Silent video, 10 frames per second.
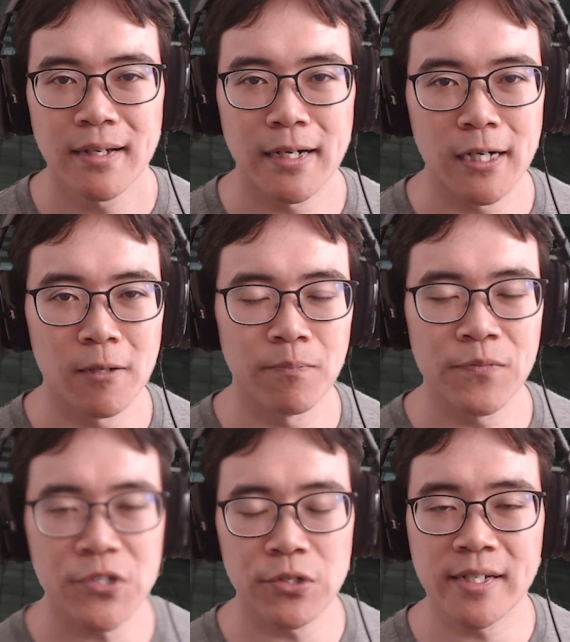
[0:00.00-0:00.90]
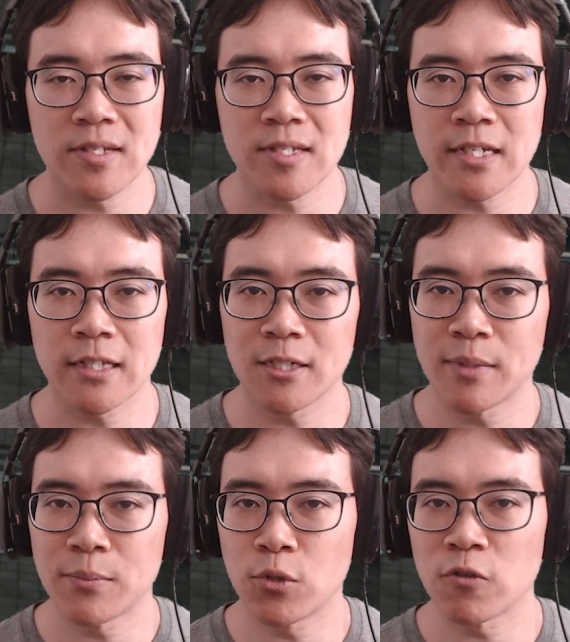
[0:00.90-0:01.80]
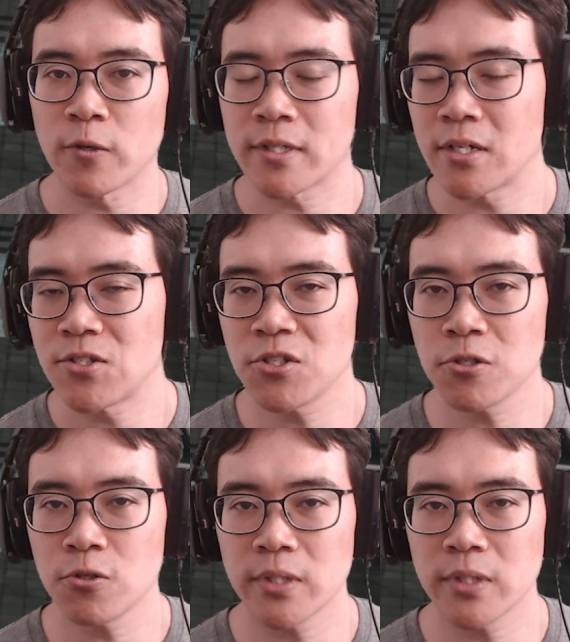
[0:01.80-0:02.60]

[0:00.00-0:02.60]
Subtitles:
So you get to see a little bit more of what they do.